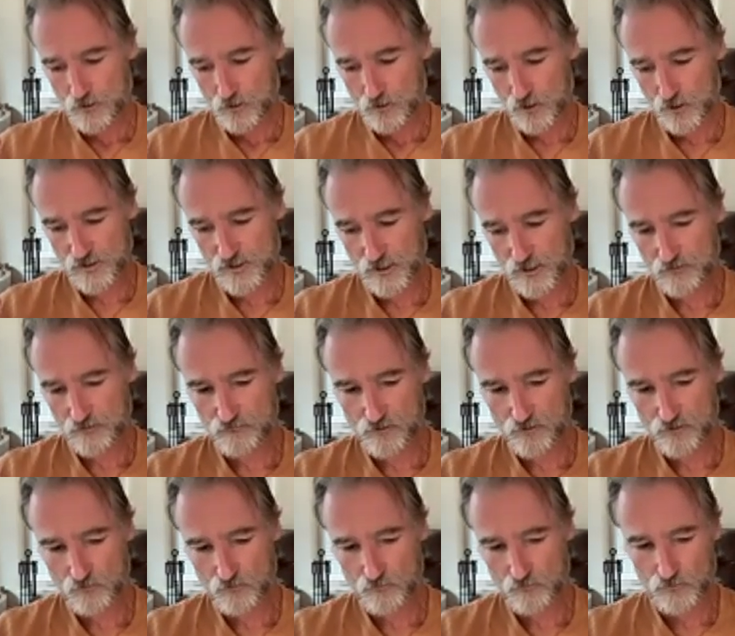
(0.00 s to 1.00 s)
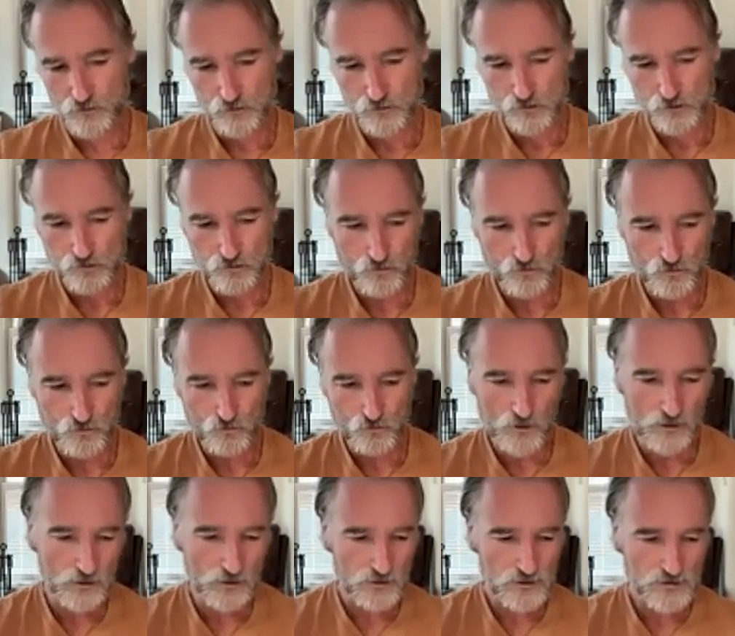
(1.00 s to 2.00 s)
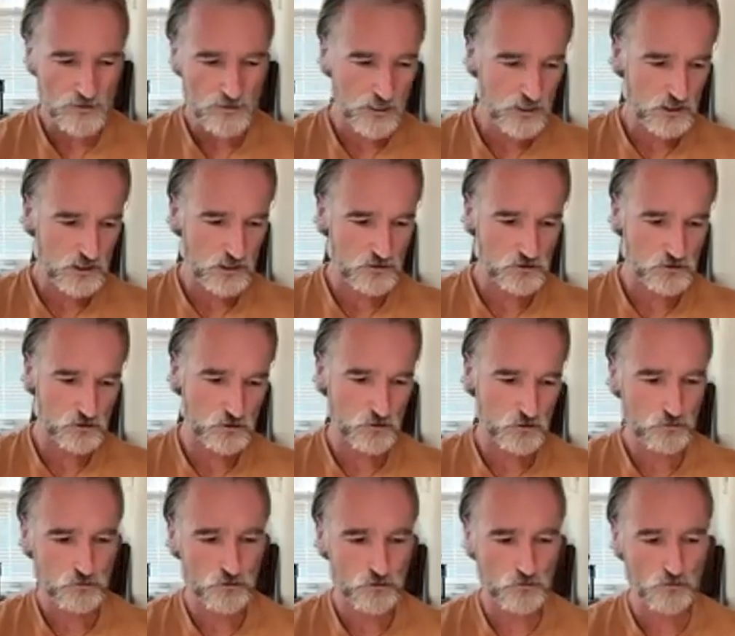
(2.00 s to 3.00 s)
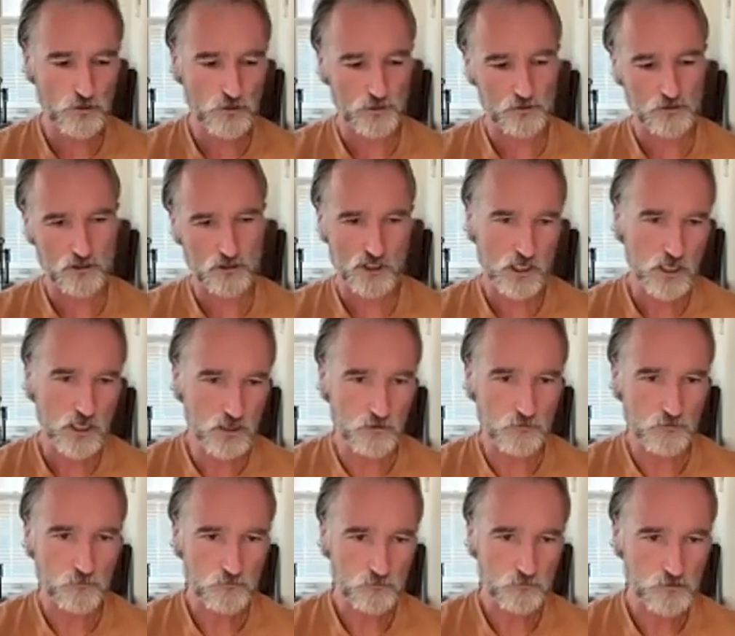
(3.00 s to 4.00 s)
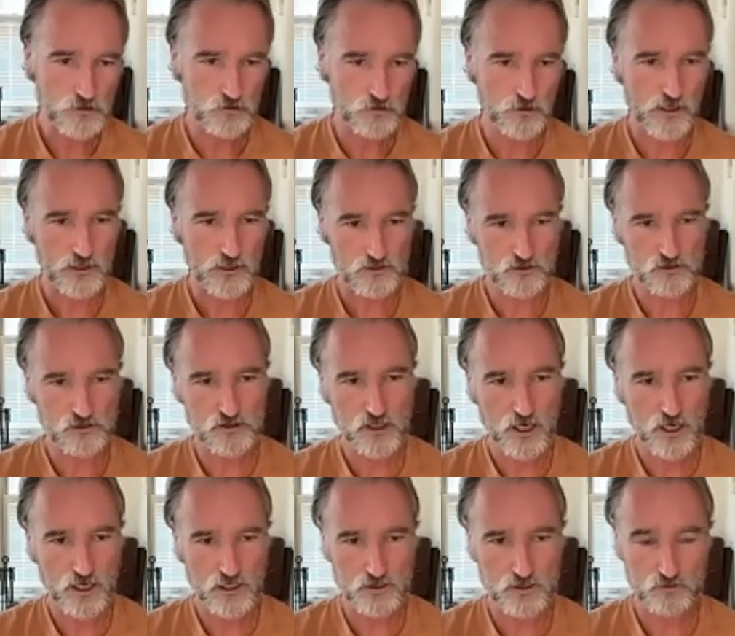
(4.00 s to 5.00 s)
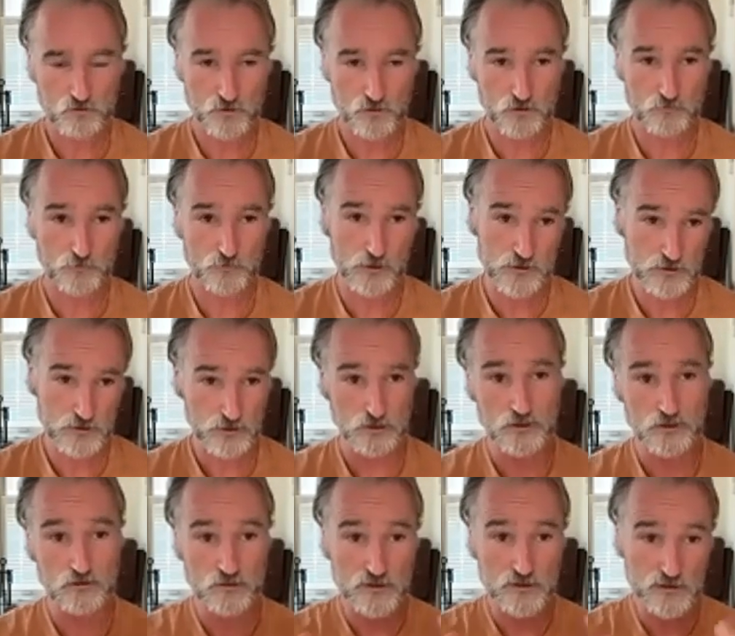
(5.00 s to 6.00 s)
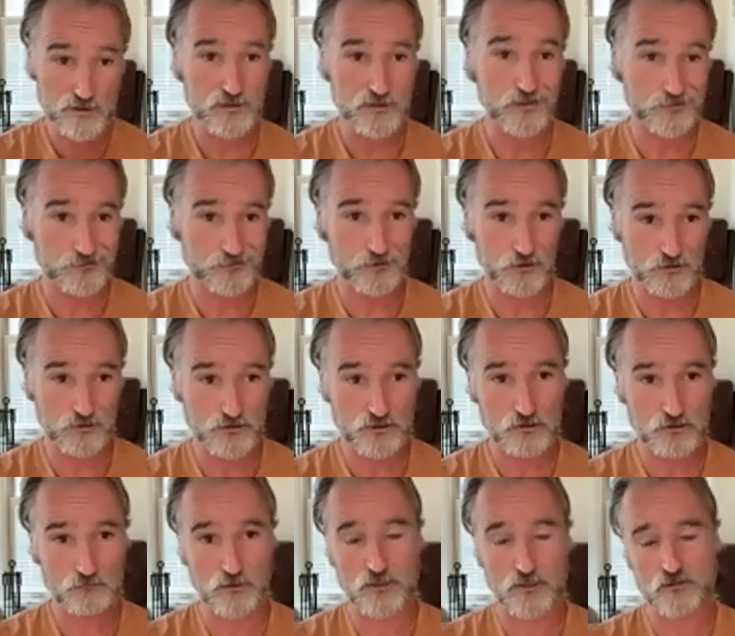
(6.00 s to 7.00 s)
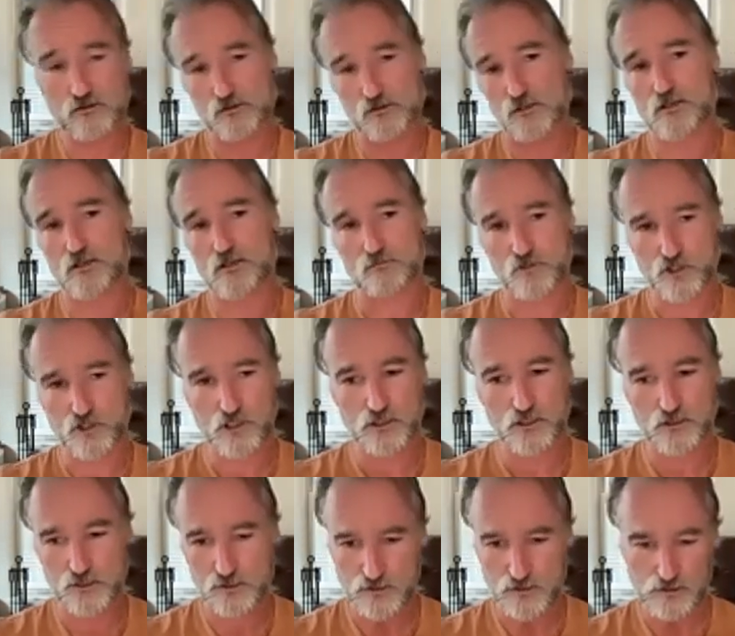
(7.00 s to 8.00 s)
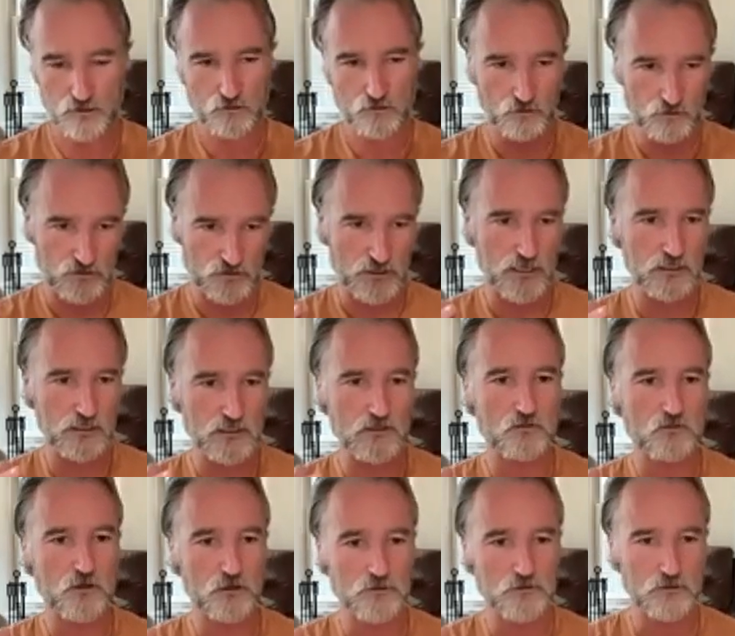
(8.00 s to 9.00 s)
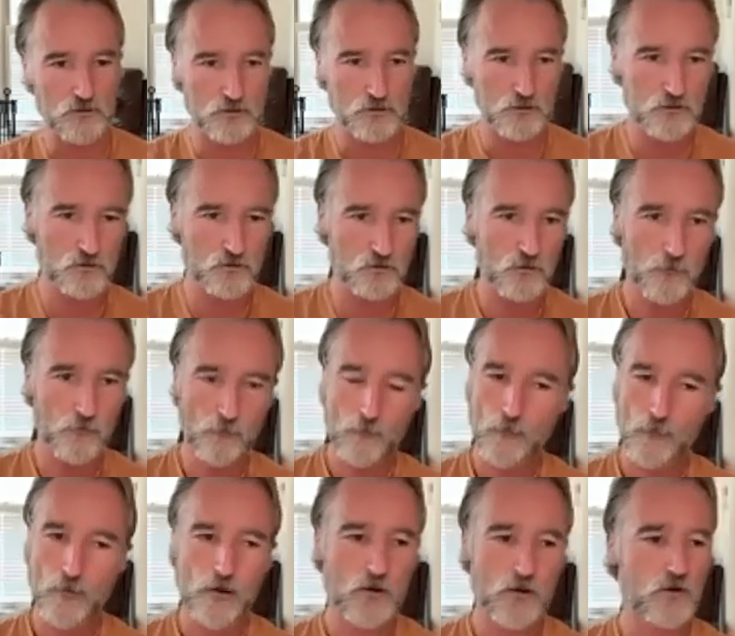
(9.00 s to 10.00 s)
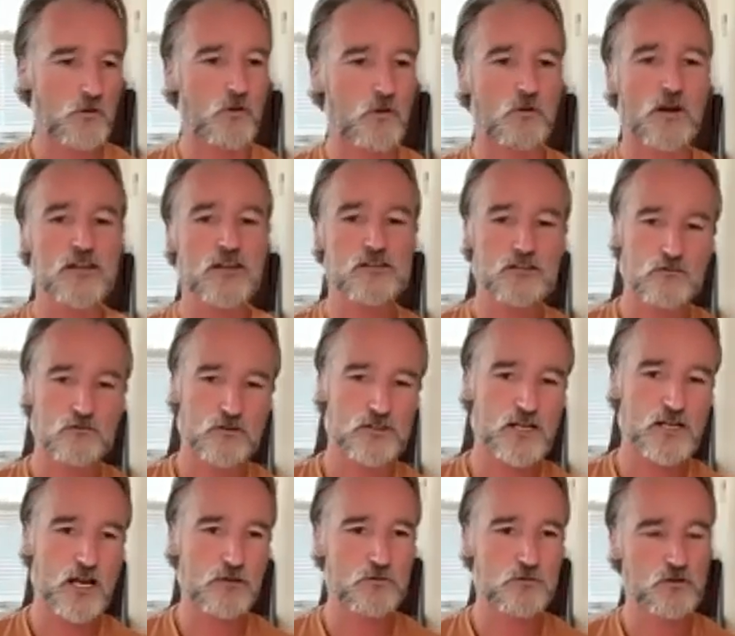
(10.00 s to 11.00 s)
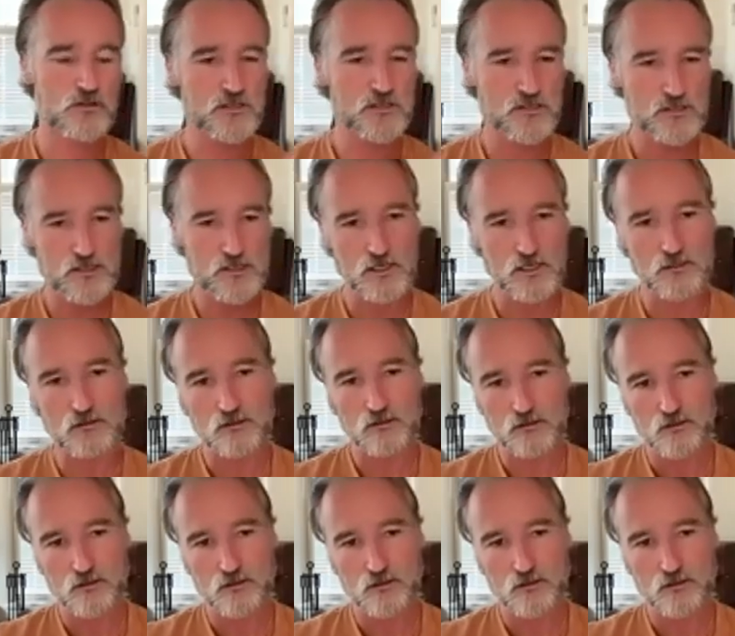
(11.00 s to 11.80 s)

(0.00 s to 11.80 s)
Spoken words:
aside from the 2 weekly sessions you do in a gym to exercise, where basically you sit on some exercise machine that tells you exactly what to do, the rest of the time you sit